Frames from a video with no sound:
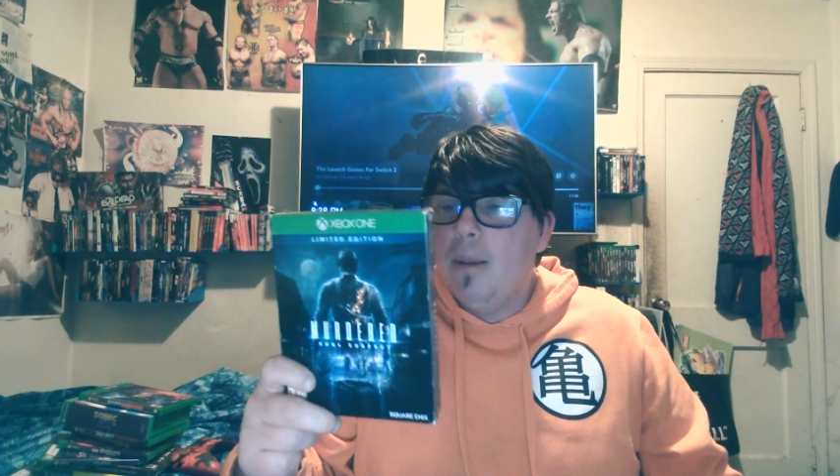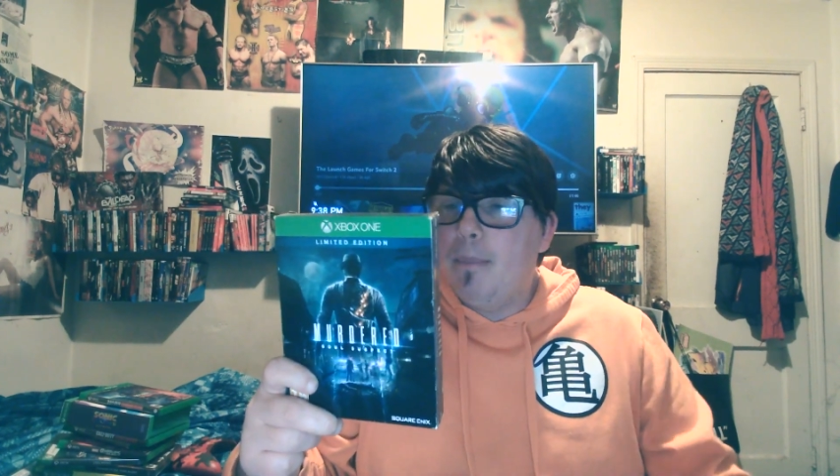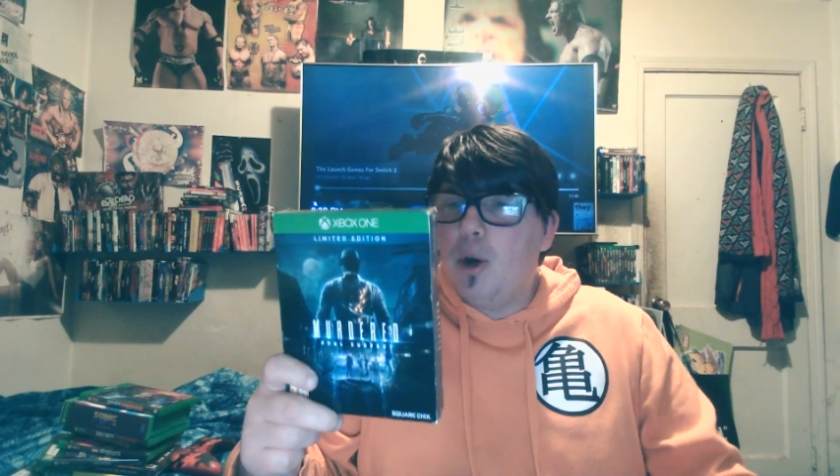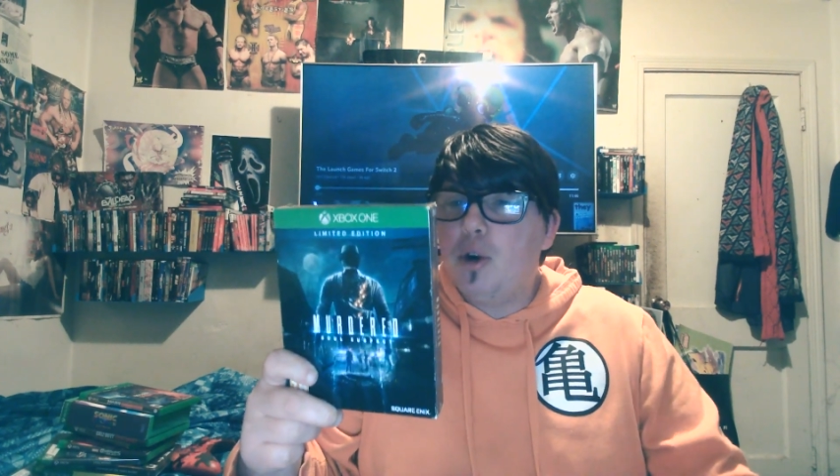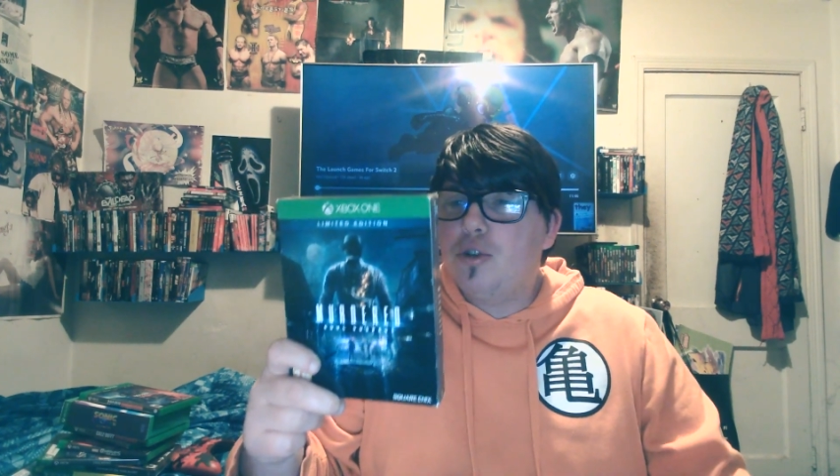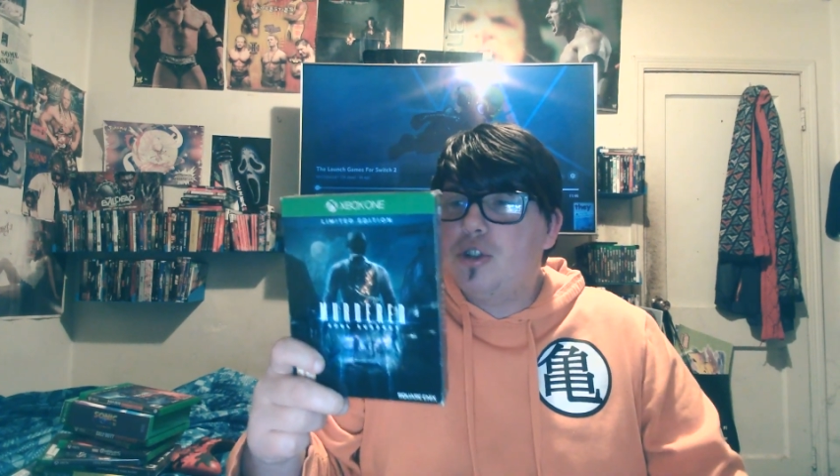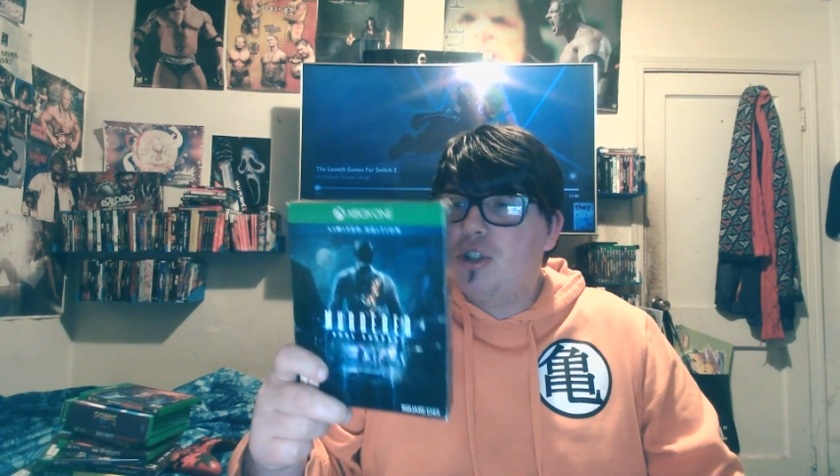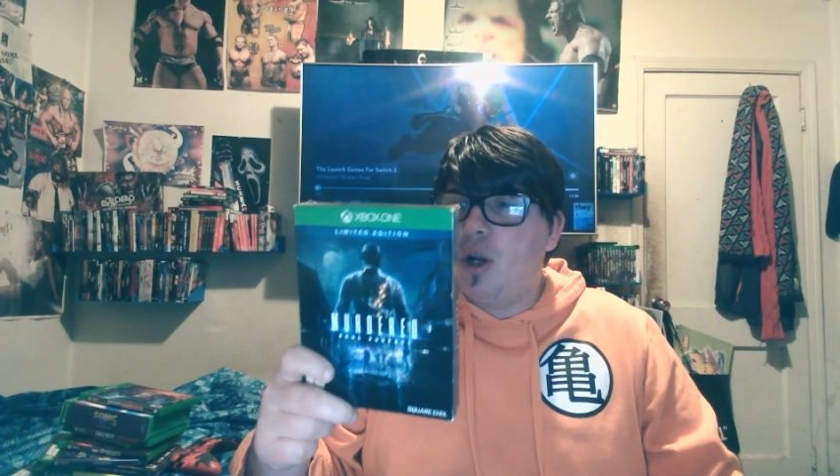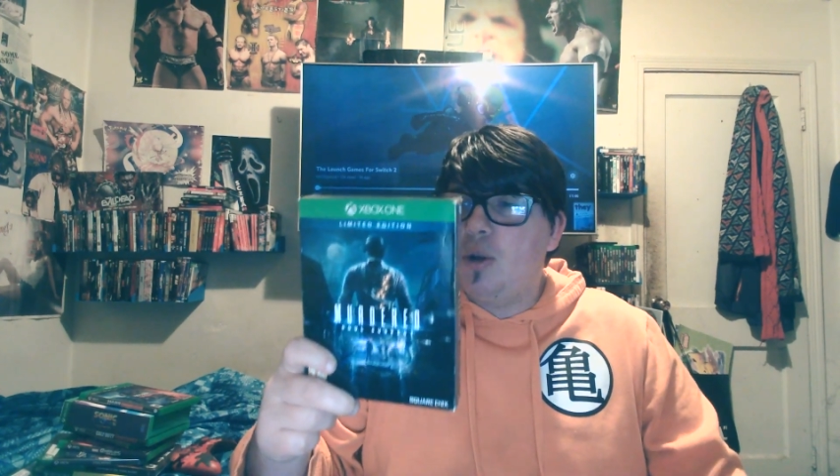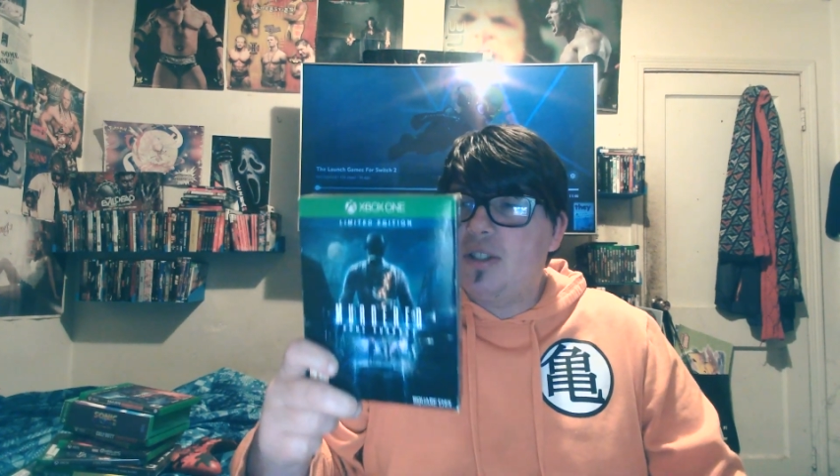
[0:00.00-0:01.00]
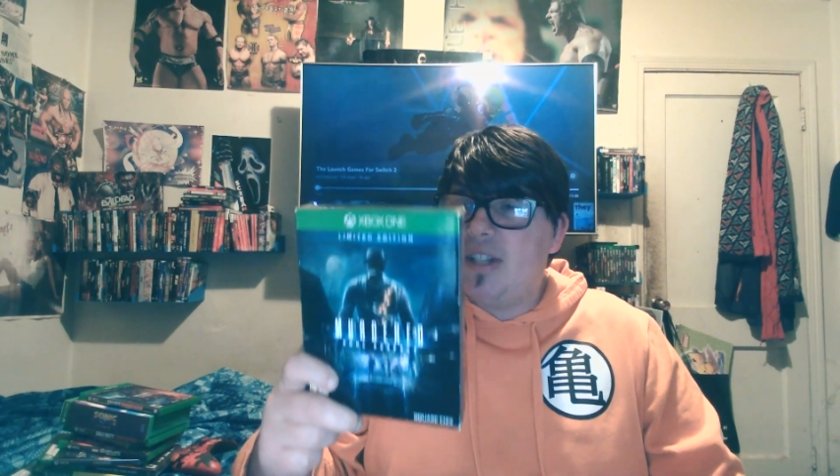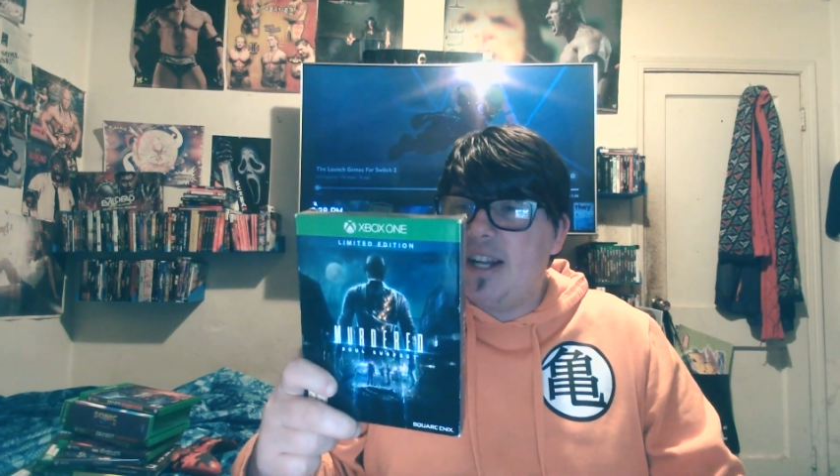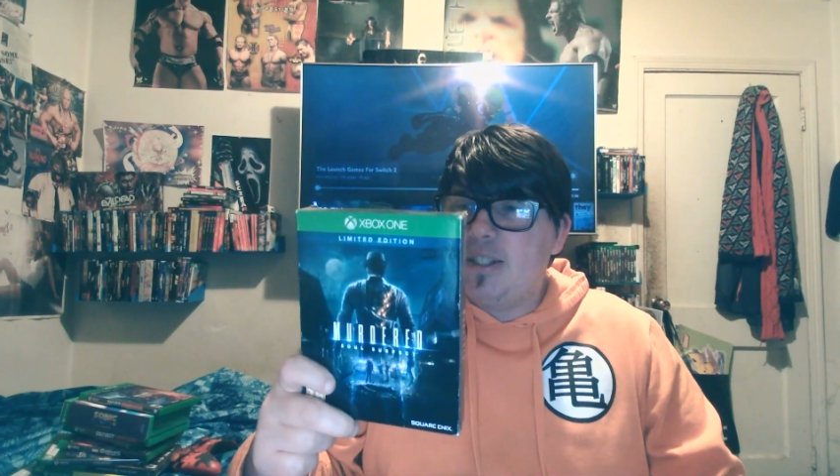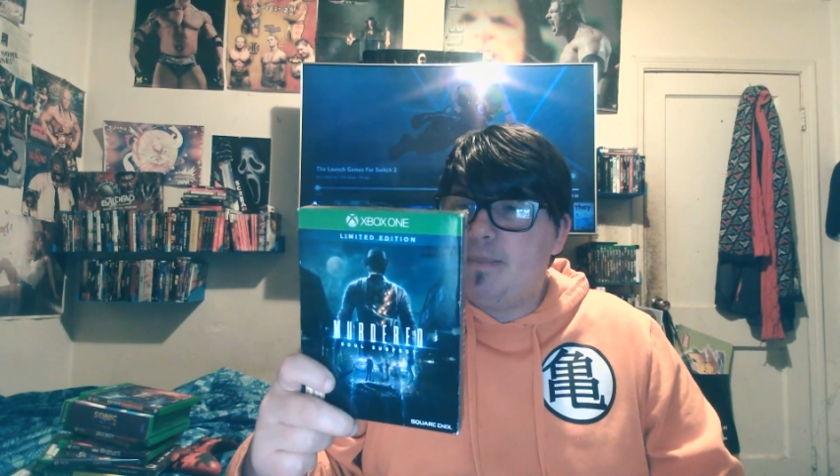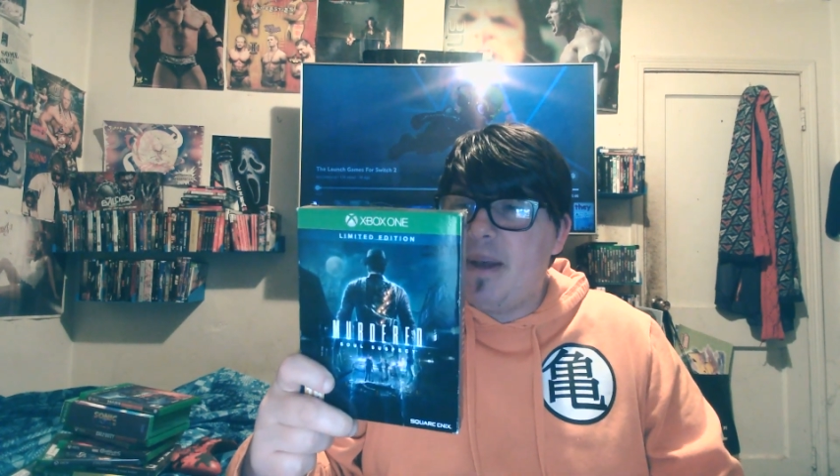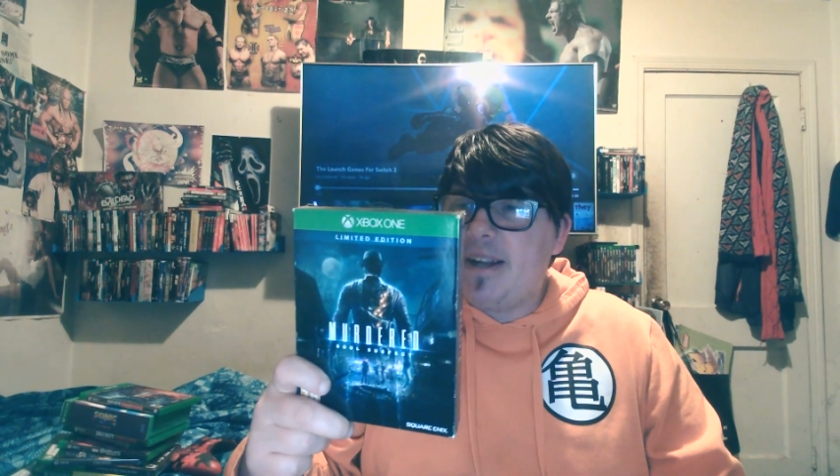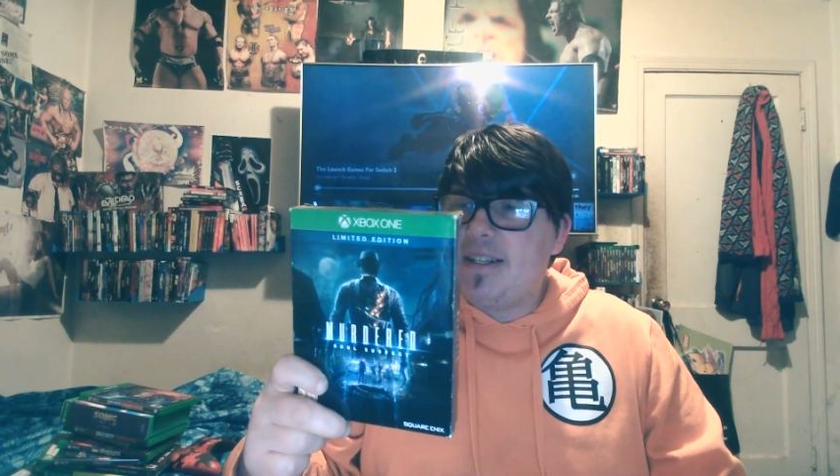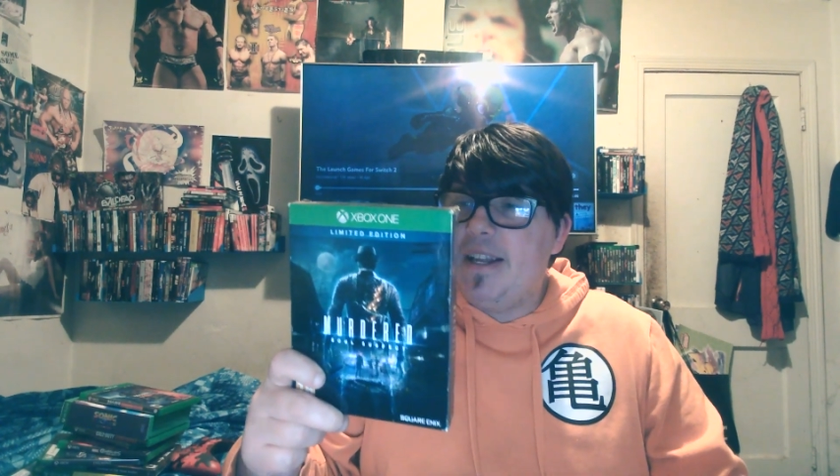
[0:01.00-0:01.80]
Murdered Soul Suspect